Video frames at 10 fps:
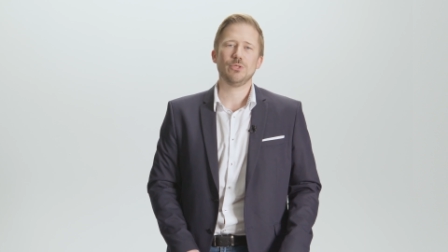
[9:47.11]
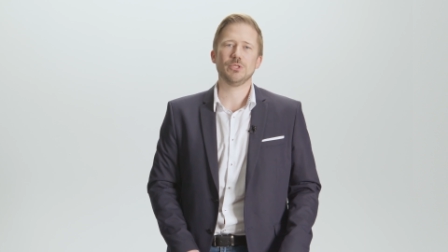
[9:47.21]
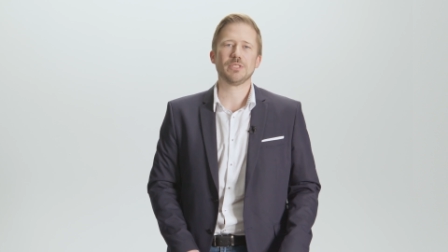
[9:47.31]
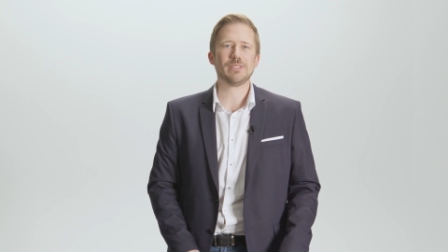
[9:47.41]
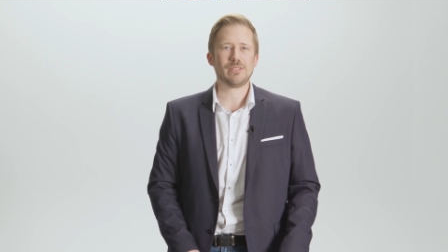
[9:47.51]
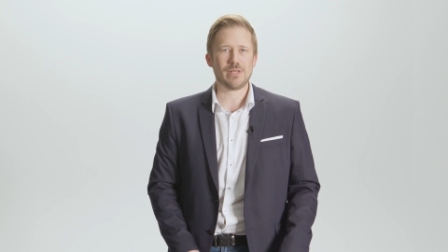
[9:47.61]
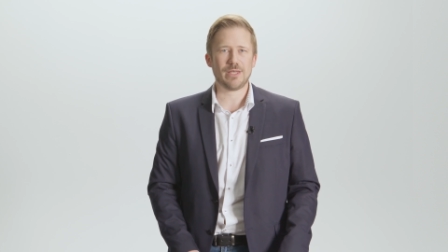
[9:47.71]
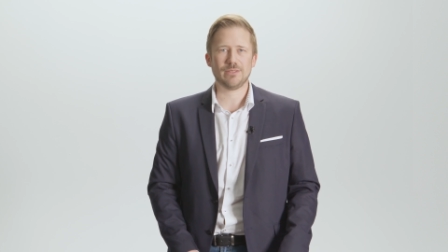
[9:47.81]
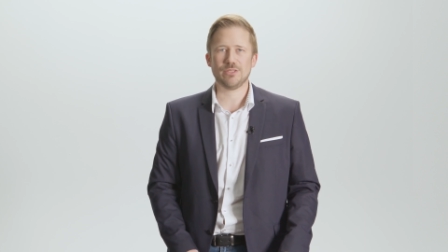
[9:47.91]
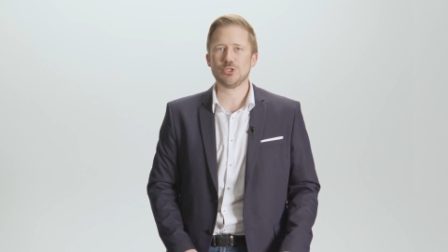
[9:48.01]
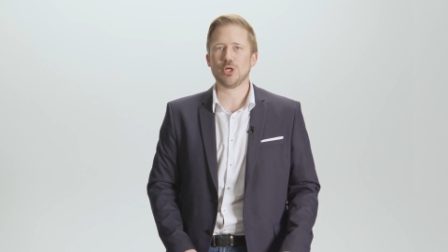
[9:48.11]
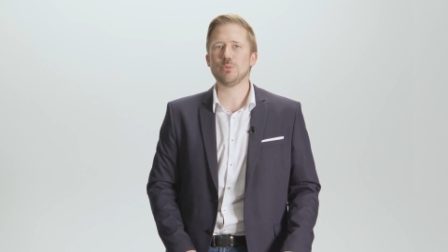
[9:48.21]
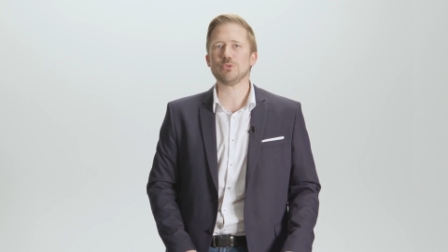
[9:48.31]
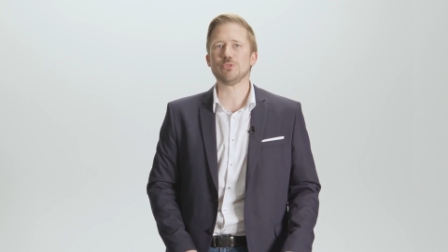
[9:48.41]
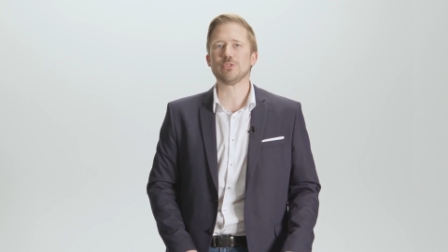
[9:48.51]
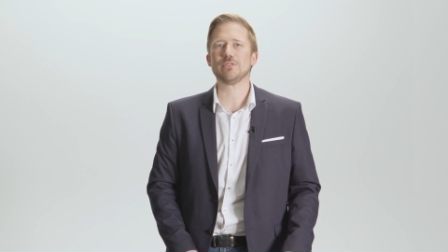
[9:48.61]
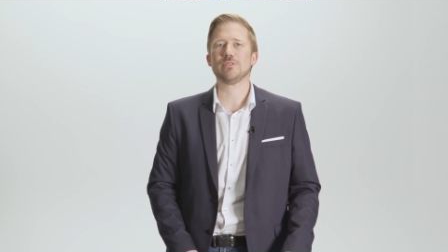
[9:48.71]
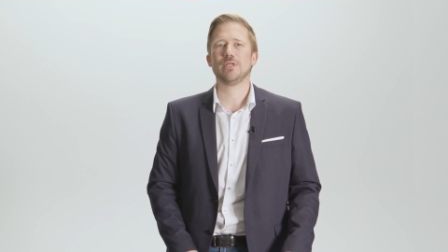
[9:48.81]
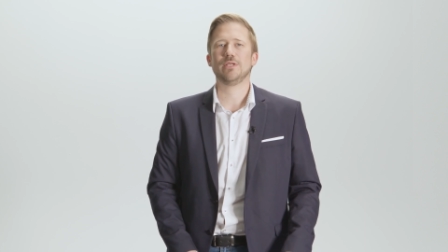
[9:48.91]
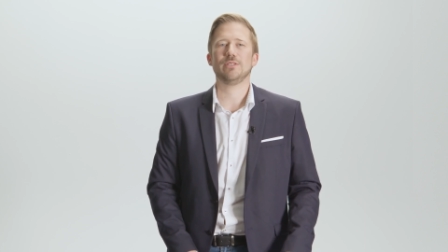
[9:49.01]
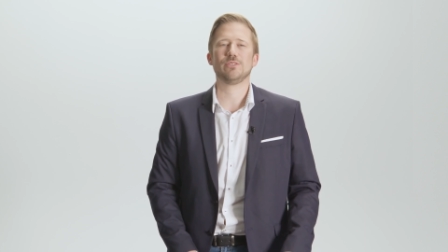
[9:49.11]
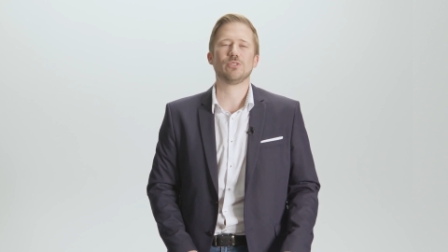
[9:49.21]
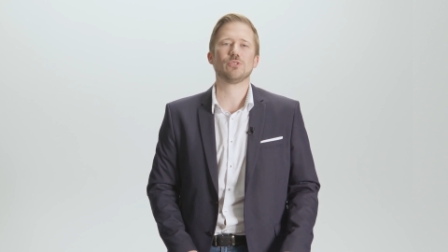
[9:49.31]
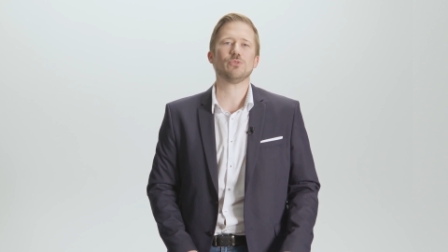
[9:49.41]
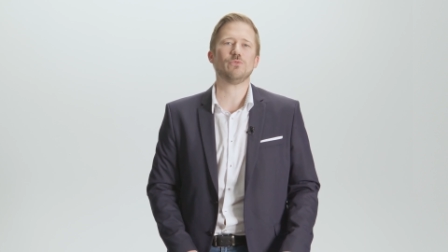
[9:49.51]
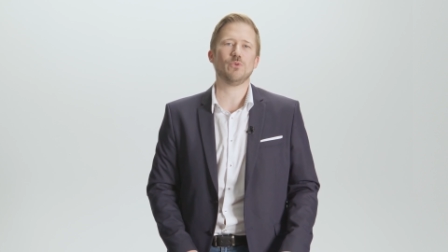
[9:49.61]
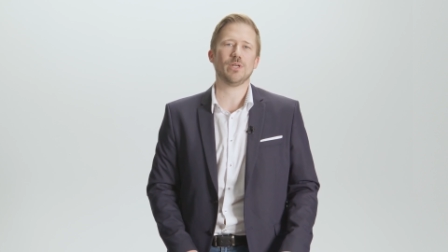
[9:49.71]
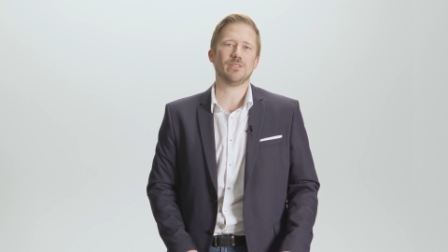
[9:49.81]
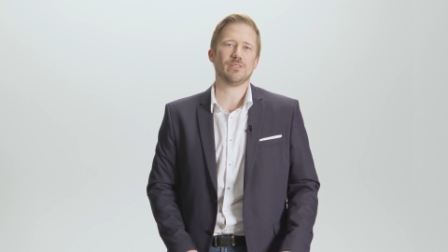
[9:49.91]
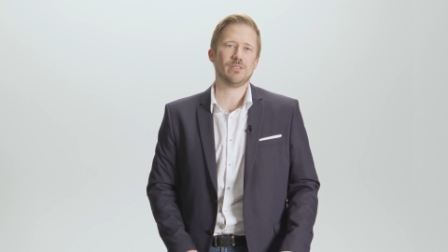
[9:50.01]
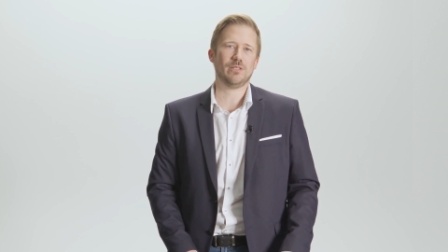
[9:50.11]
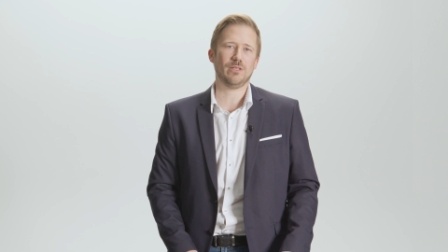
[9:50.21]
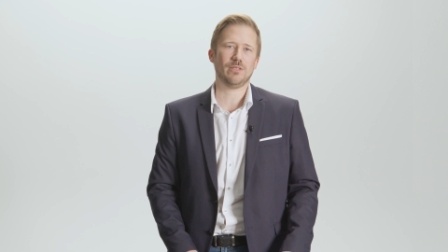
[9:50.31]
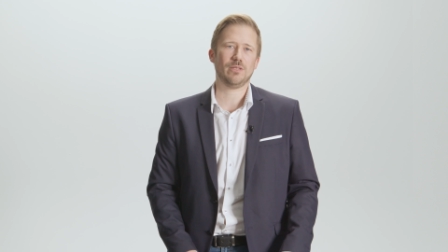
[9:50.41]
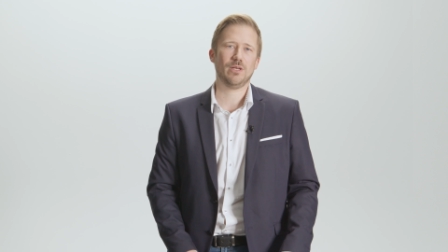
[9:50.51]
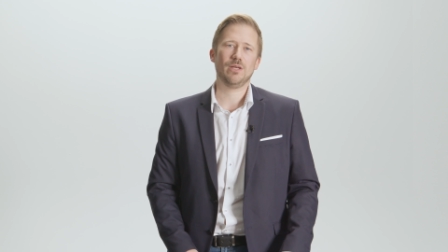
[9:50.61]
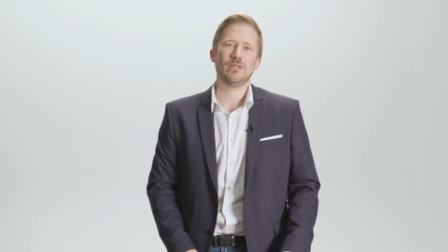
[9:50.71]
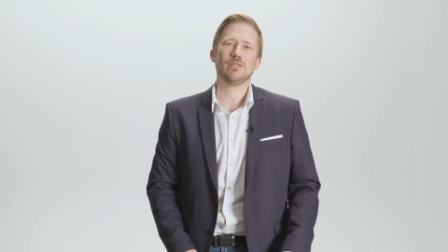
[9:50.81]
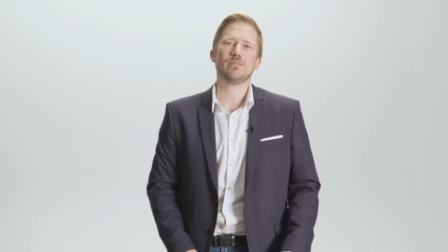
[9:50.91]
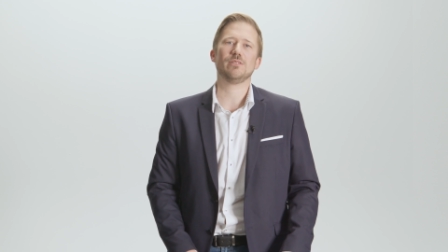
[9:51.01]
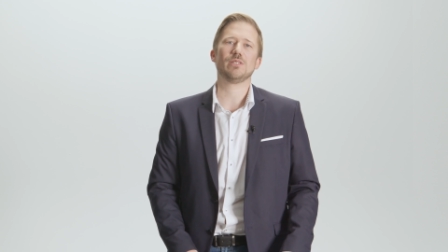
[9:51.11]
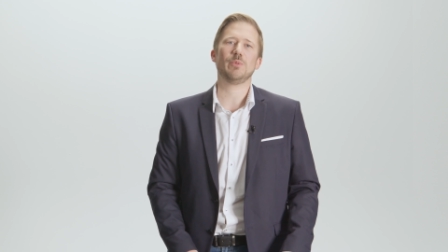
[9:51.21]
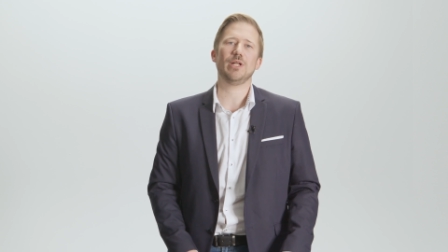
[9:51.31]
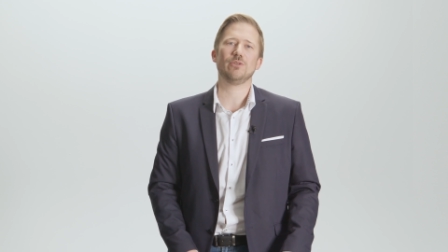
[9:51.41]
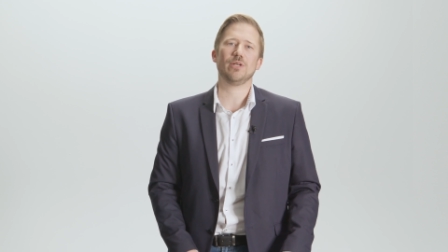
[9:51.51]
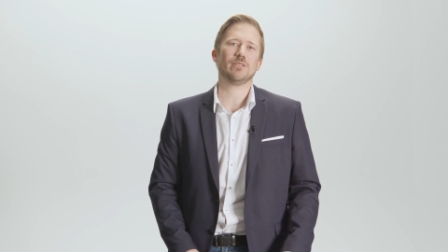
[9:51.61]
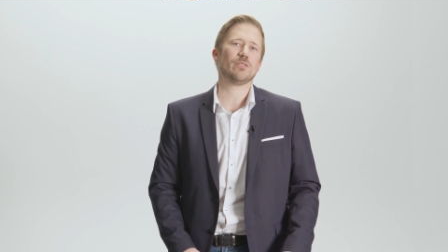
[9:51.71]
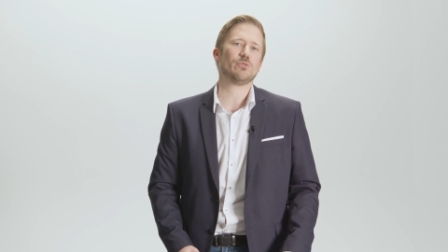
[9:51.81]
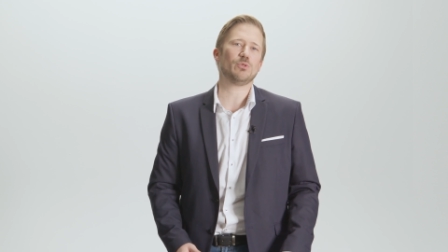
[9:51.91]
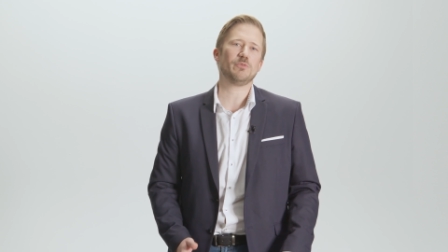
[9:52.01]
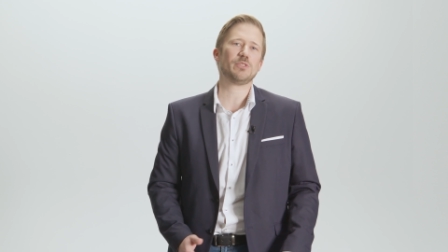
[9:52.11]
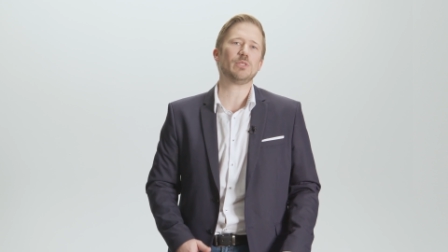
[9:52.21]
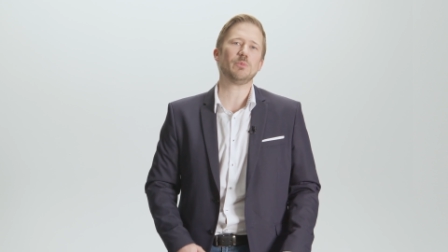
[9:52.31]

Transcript: The wrench symbol instantly shows me that the message is directed to the service team.